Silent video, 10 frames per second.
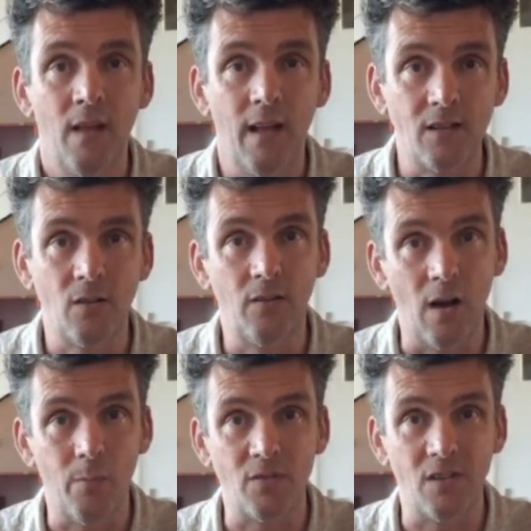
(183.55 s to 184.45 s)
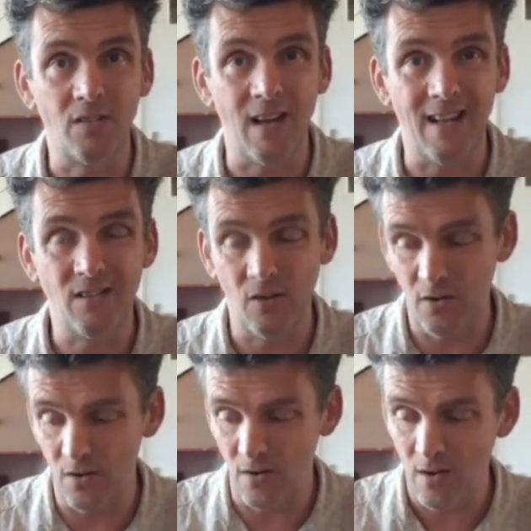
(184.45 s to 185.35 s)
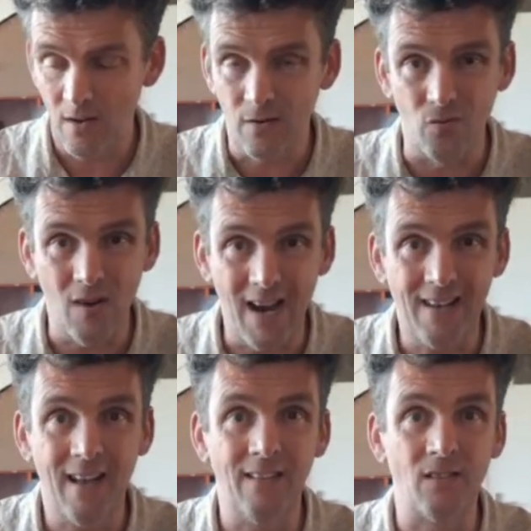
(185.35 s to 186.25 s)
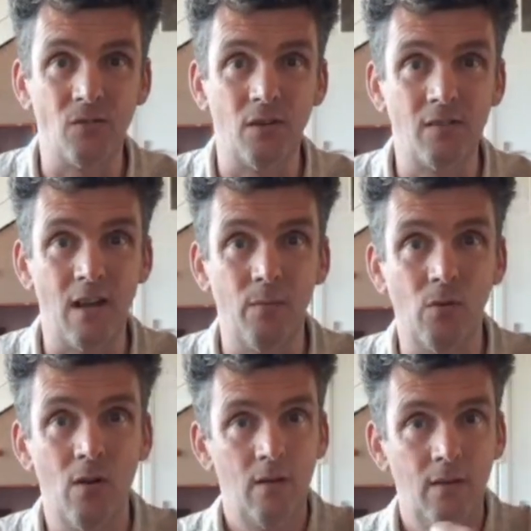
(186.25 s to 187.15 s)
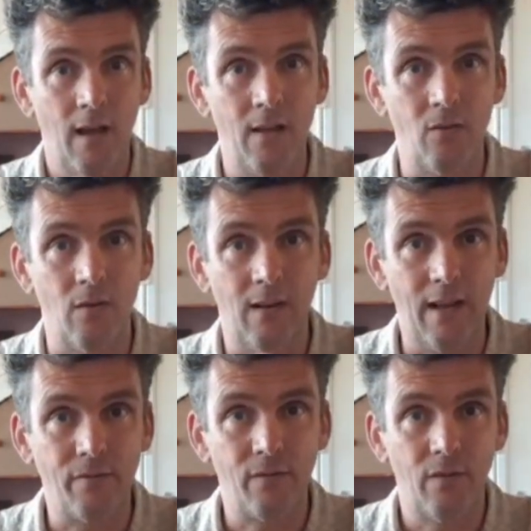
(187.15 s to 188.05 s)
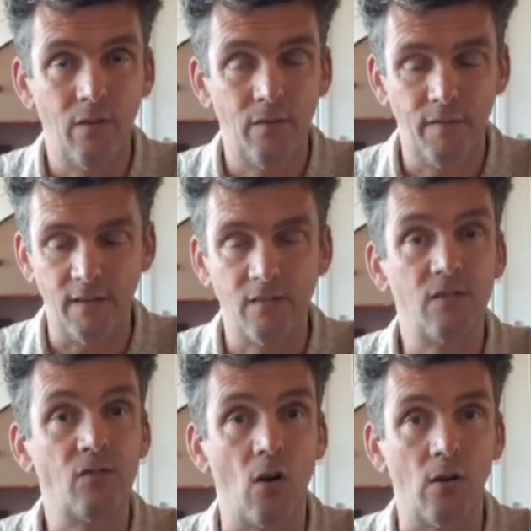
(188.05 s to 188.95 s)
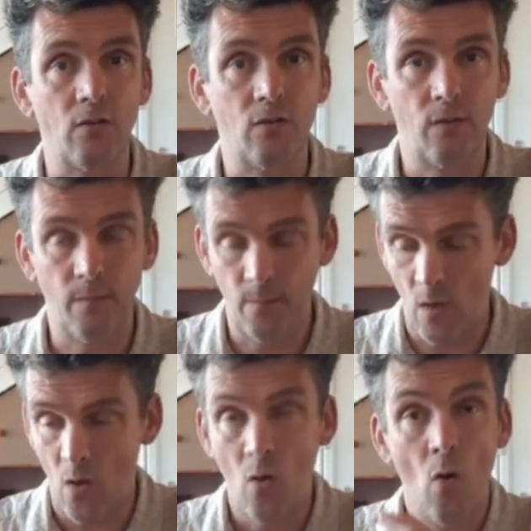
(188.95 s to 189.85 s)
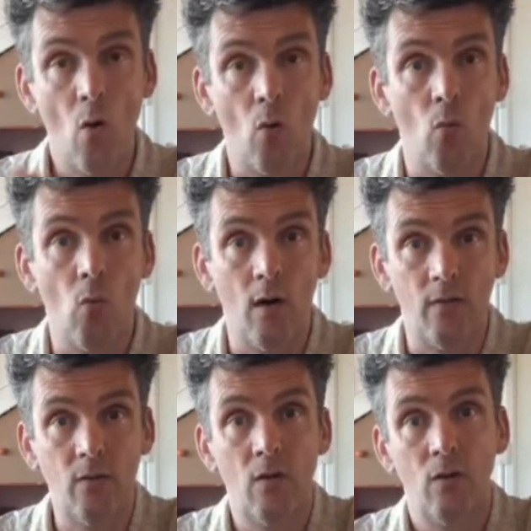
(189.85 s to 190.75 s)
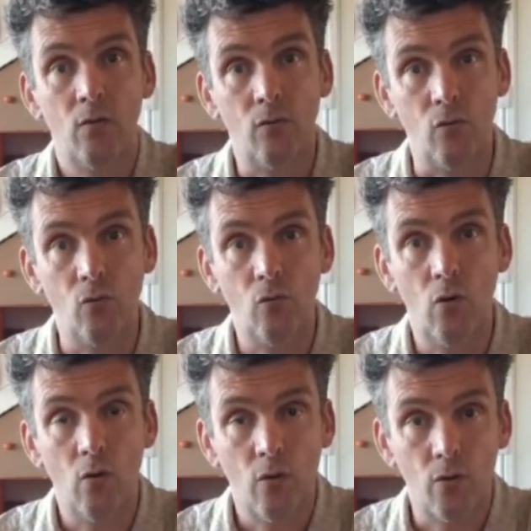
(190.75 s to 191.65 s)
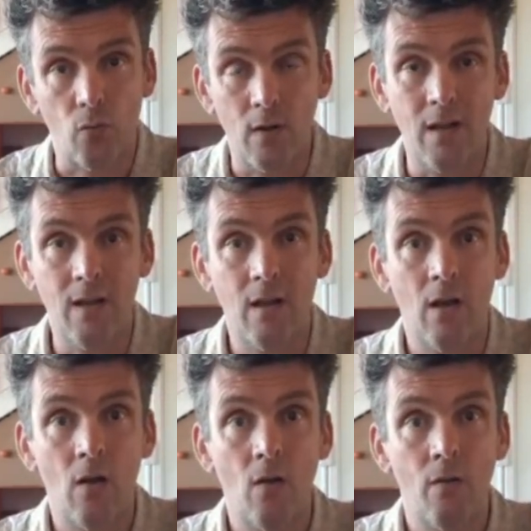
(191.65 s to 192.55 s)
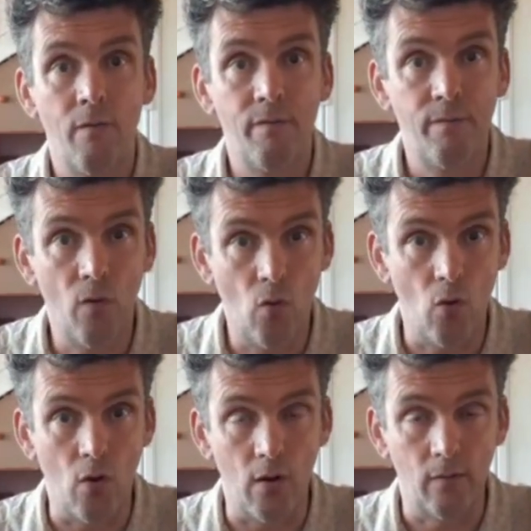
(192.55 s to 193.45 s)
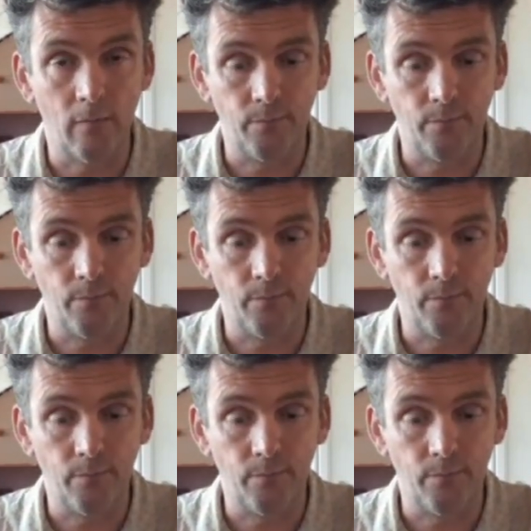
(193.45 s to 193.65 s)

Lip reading: It's on the opposite side, so your right hand is on the table and your left fist starts. 1, 2, 3, 4.